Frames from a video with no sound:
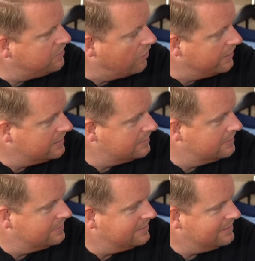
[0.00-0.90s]
Forest.
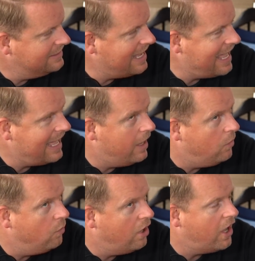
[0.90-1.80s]

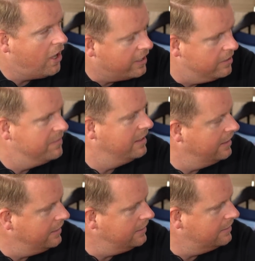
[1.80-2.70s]
How high up the
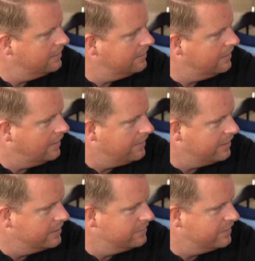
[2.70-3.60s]
league are they
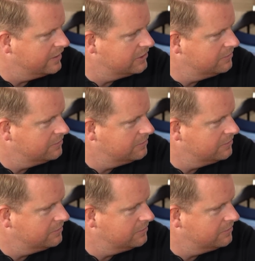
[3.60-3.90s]
going to finish?